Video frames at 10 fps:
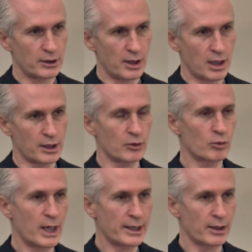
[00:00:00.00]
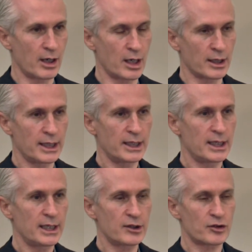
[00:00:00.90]
lung, right lung,
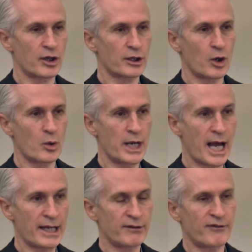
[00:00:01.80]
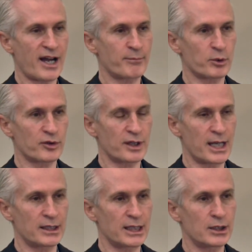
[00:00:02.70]
it's going to go
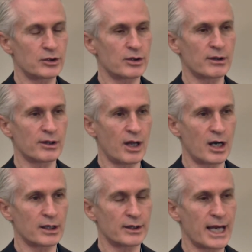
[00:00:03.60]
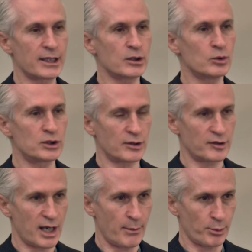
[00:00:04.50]
95% into the lung that you
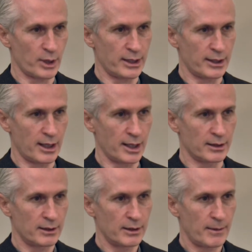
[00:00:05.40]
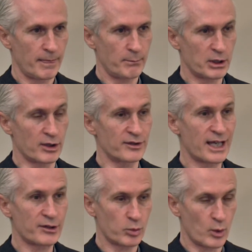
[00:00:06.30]
just operated on, because
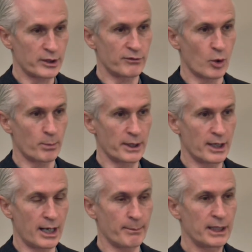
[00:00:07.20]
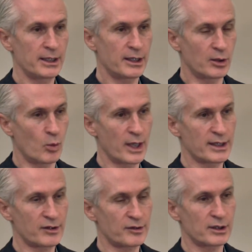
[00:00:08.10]
that's when you've opened up. And the one
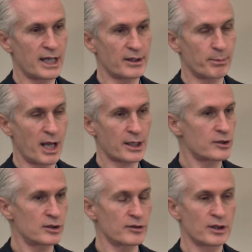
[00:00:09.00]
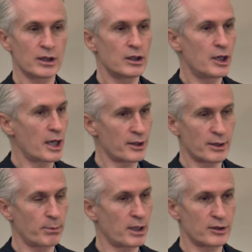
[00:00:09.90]
that still has blockages, none of
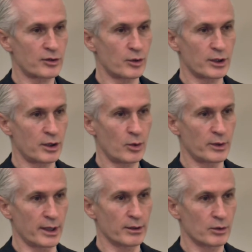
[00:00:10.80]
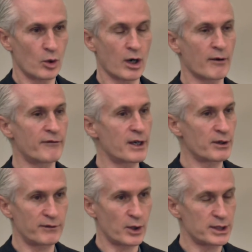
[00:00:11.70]
the blood is going to go there, or a
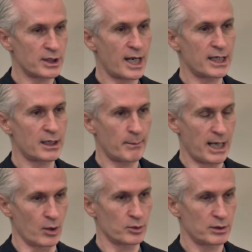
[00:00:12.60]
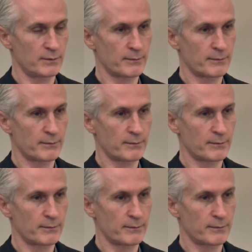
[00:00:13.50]
very, very tiny amount.